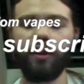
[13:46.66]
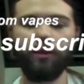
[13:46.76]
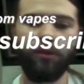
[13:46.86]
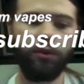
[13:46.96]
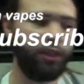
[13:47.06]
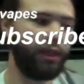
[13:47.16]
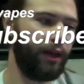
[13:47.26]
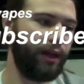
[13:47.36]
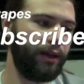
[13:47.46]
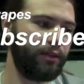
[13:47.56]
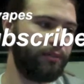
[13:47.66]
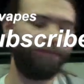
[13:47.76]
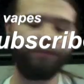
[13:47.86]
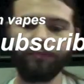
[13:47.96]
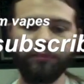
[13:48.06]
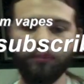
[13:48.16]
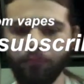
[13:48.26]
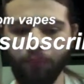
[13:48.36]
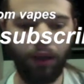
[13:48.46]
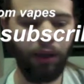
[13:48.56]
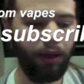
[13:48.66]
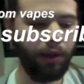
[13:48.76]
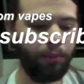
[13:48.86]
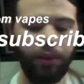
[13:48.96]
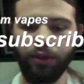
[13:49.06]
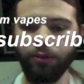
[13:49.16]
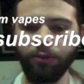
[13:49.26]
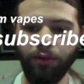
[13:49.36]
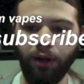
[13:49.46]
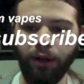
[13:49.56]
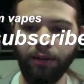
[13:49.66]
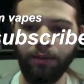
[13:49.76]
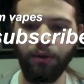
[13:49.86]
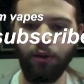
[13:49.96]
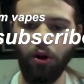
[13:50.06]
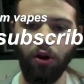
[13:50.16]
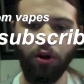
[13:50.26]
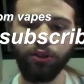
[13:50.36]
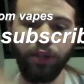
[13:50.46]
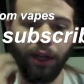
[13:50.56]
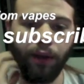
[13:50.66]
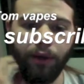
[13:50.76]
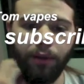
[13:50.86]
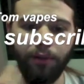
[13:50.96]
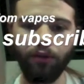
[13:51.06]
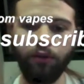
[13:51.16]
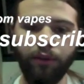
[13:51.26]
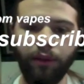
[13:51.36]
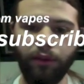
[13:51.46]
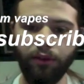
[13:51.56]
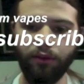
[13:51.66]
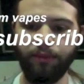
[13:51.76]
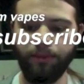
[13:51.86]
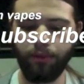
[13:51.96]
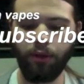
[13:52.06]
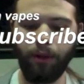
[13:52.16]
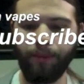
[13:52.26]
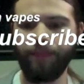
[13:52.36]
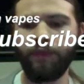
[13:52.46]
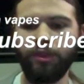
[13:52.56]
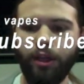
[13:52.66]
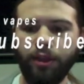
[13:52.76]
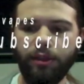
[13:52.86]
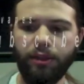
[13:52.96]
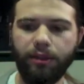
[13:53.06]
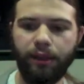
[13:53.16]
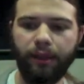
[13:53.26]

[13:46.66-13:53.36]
for watching guys. Uh, please subscribe or check out any of my other videos. So, cheers, see you